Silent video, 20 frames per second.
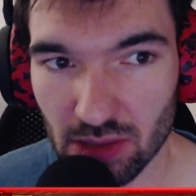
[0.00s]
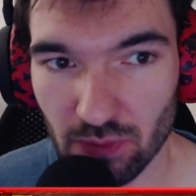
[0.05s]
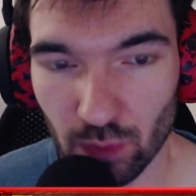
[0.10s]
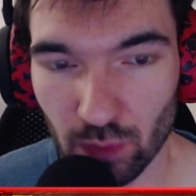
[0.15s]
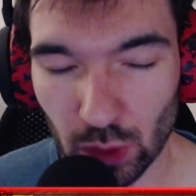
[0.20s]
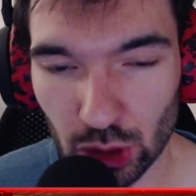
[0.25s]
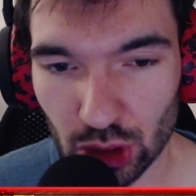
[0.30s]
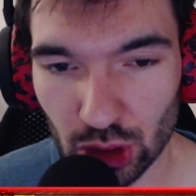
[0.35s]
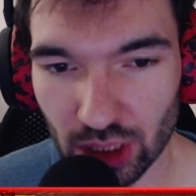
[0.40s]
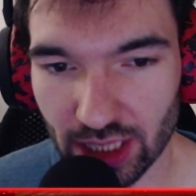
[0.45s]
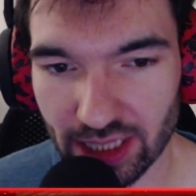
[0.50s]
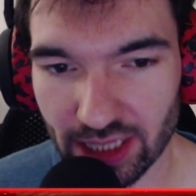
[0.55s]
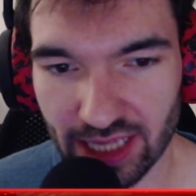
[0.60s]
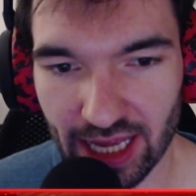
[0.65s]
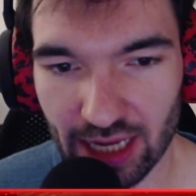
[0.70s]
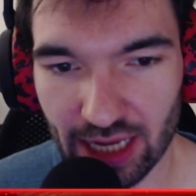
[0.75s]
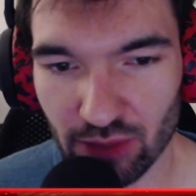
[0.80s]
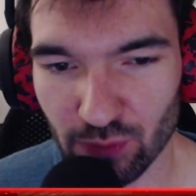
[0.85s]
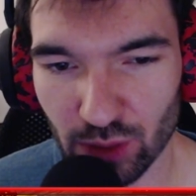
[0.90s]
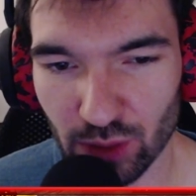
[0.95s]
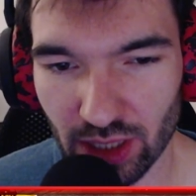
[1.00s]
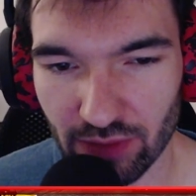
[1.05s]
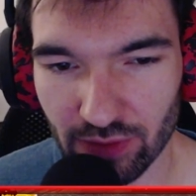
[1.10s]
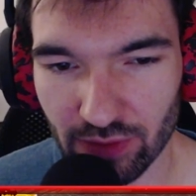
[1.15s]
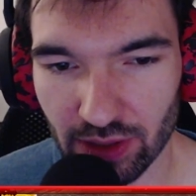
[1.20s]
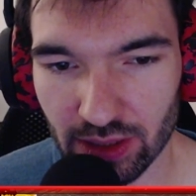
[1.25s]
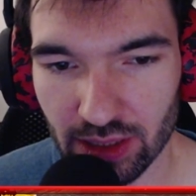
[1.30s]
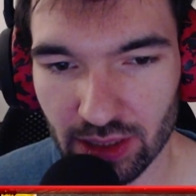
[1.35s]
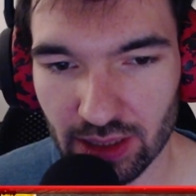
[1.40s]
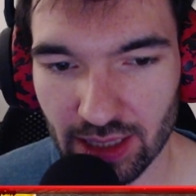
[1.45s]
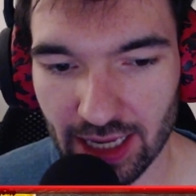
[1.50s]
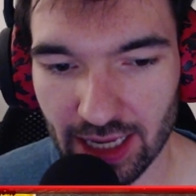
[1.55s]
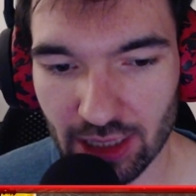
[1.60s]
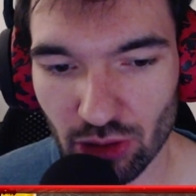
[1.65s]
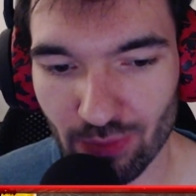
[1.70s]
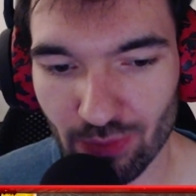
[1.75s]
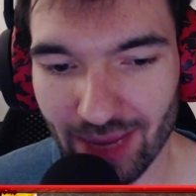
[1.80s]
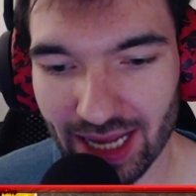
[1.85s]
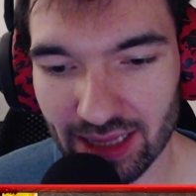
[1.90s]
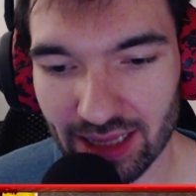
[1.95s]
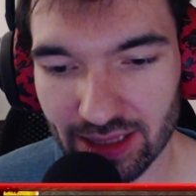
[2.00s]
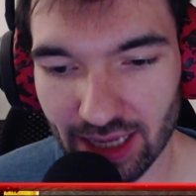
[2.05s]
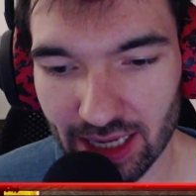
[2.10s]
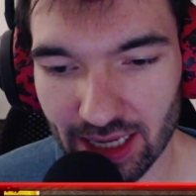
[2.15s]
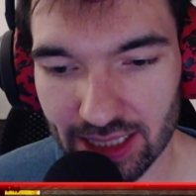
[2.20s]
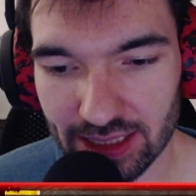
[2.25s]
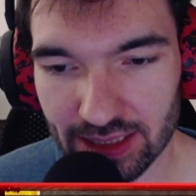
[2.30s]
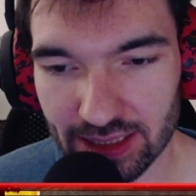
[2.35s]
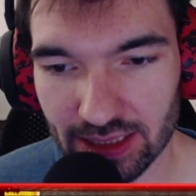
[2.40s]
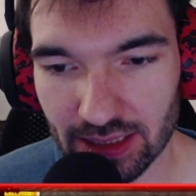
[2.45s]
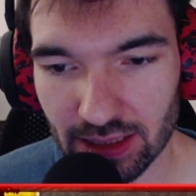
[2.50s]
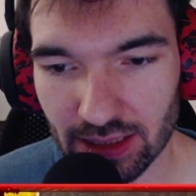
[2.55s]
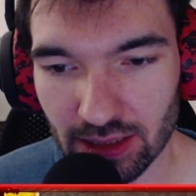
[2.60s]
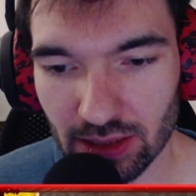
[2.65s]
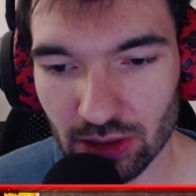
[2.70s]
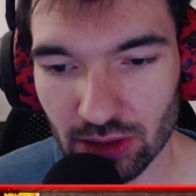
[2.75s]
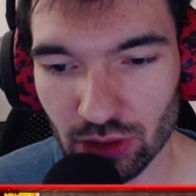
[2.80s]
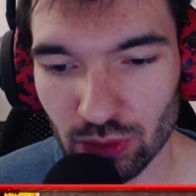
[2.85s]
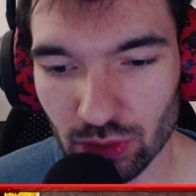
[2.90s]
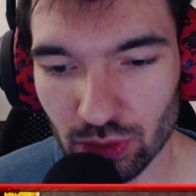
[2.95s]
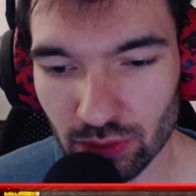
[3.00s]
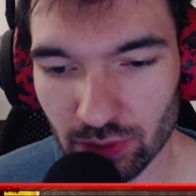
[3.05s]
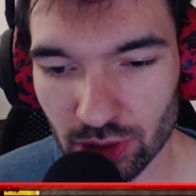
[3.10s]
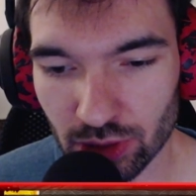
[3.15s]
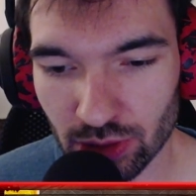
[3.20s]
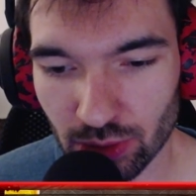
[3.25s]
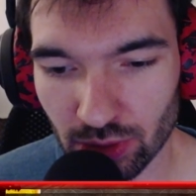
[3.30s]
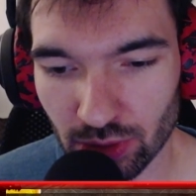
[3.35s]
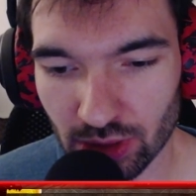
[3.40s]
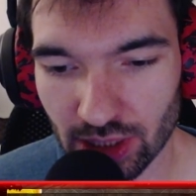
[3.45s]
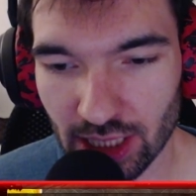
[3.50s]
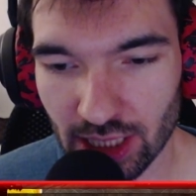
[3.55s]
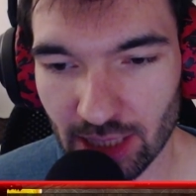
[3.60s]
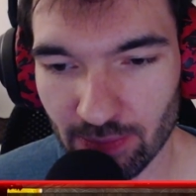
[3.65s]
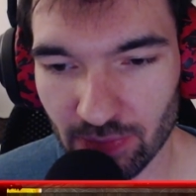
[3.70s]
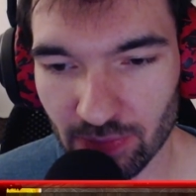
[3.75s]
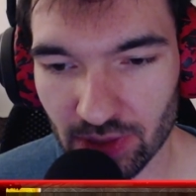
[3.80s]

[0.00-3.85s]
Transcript: one-shot attack or whatever and your mech dies, You should keep